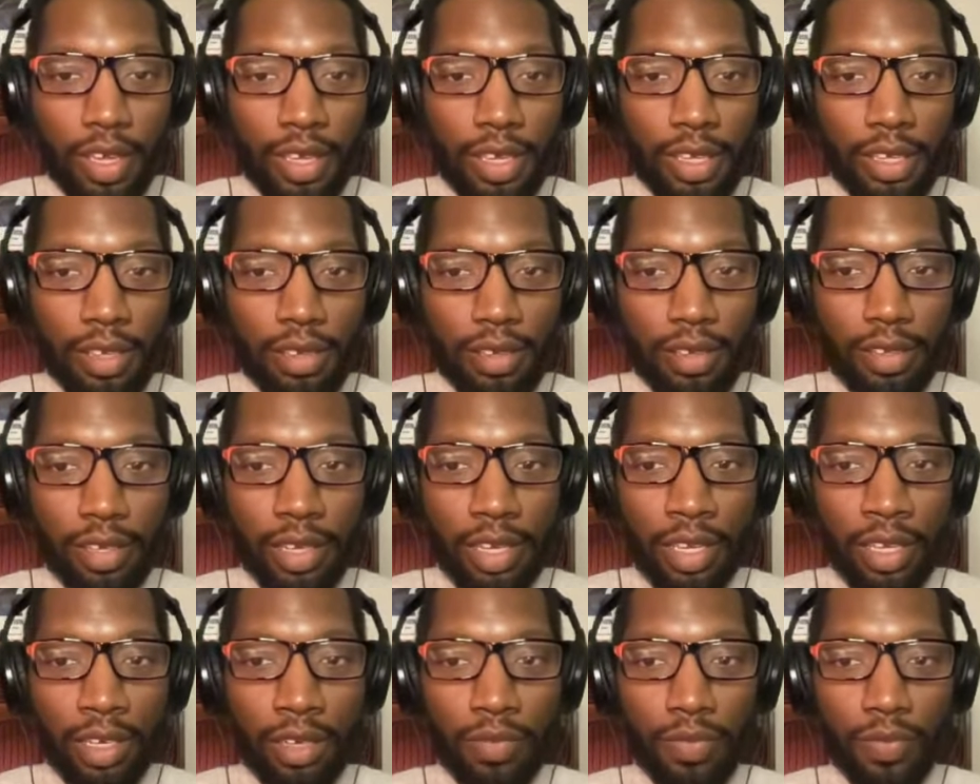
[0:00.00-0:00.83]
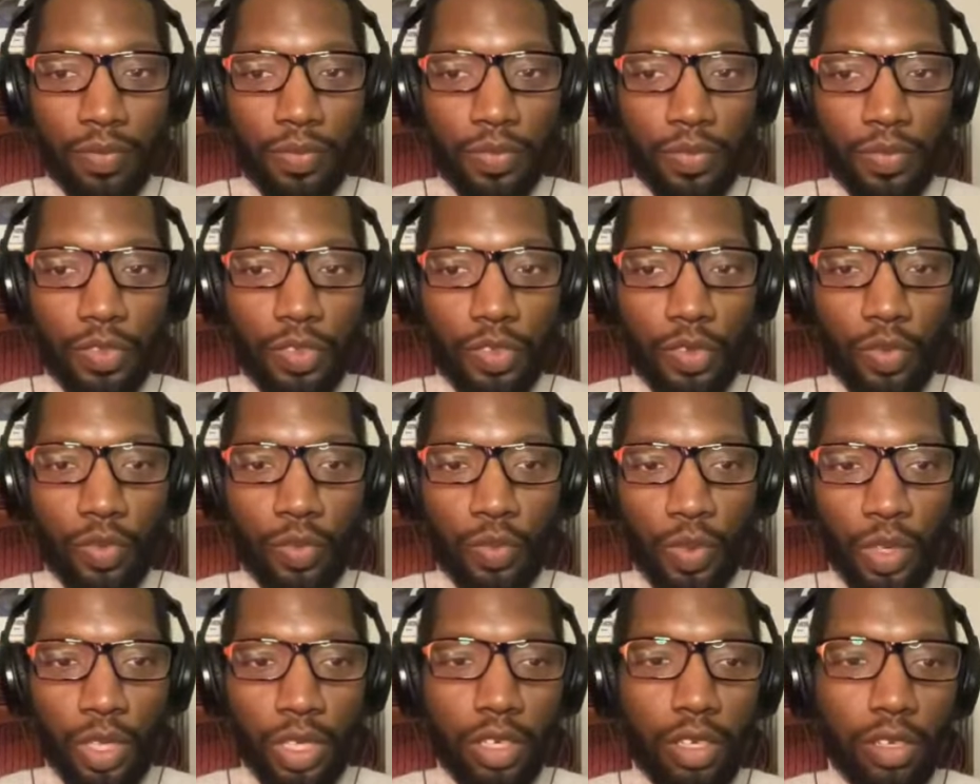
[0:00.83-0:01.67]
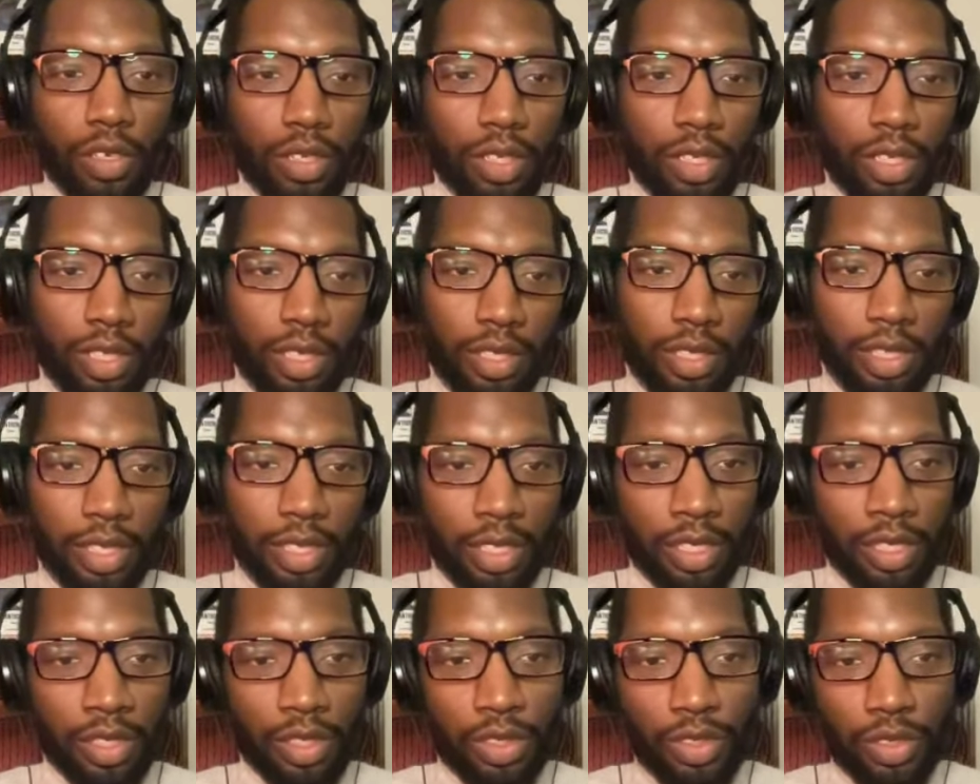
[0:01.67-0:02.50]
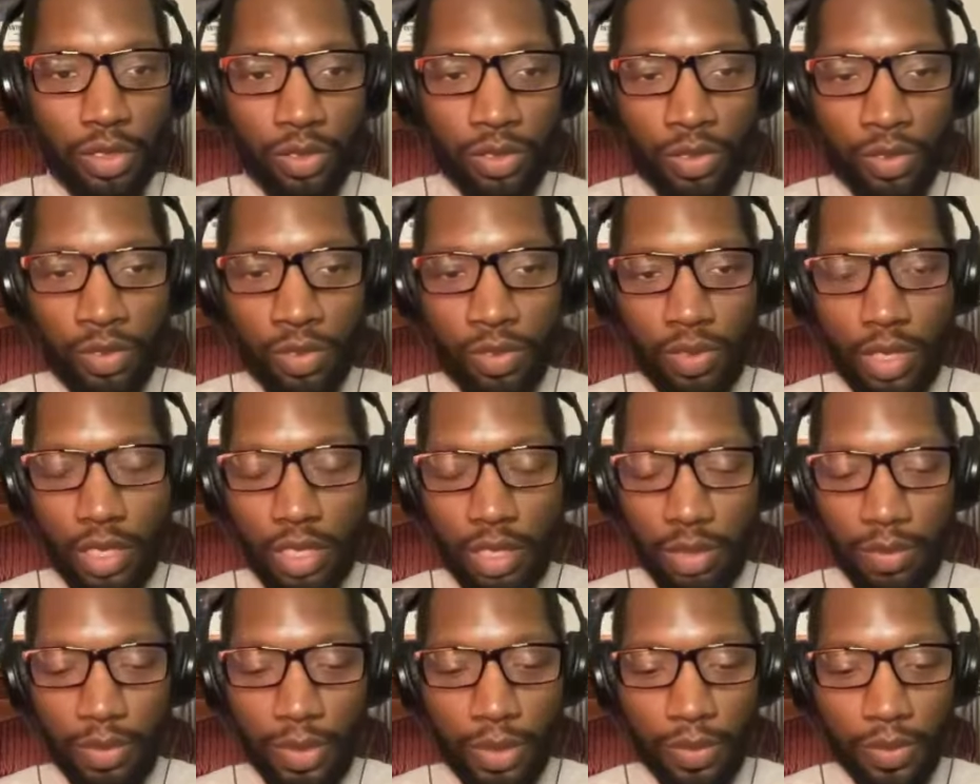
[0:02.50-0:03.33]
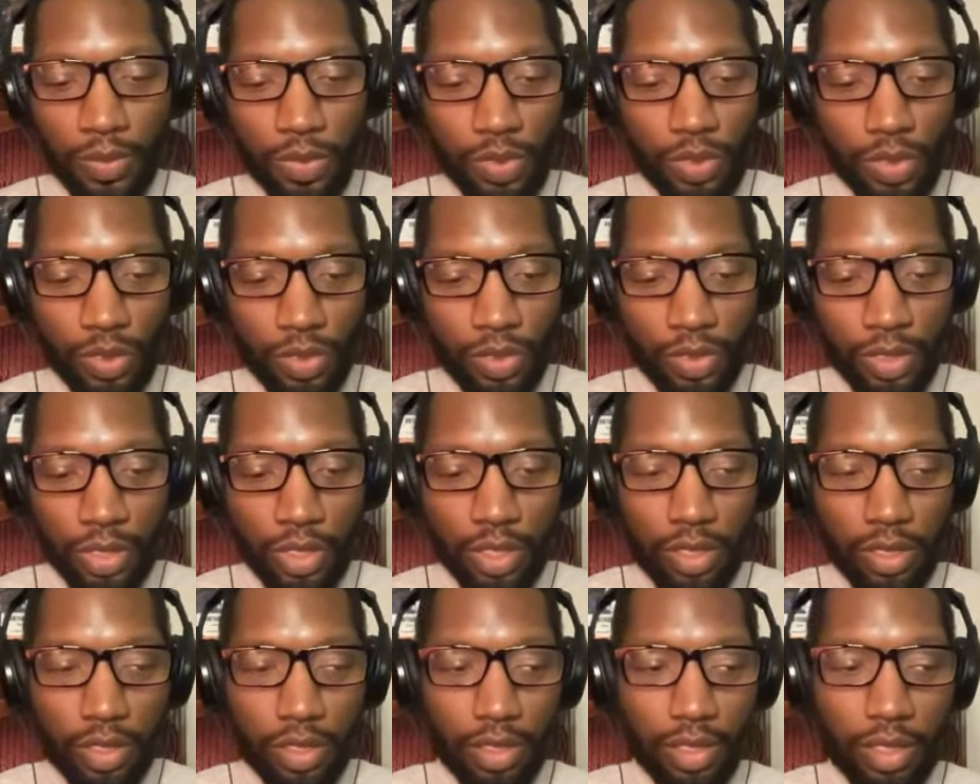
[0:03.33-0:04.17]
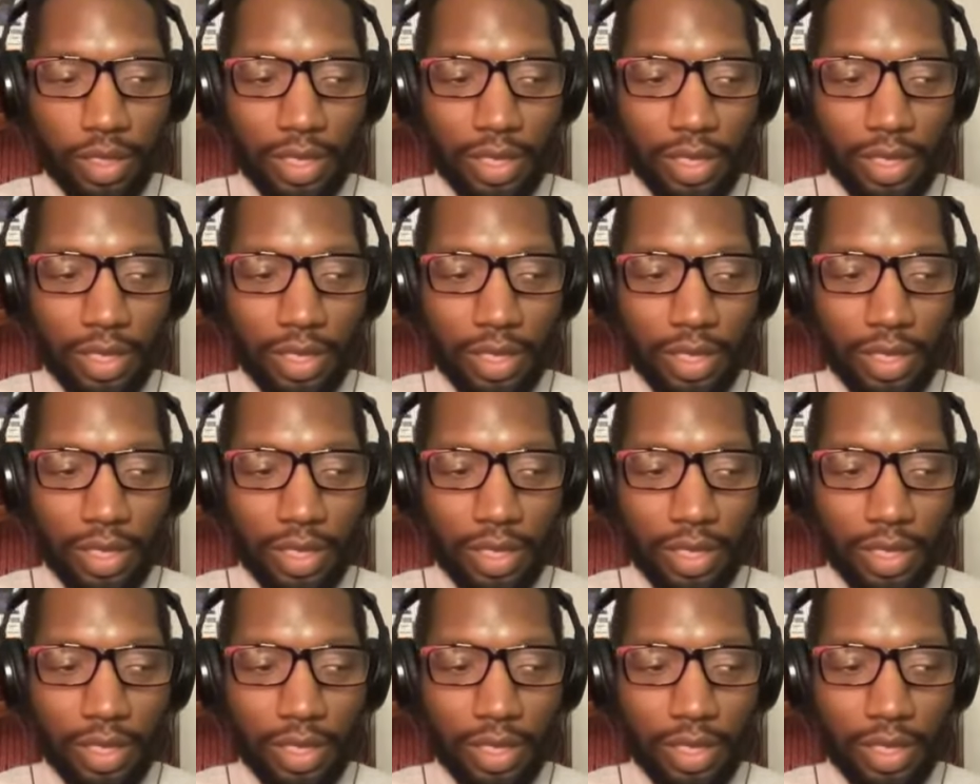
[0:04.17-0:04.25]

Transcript: is that when you're listening to other people's stories,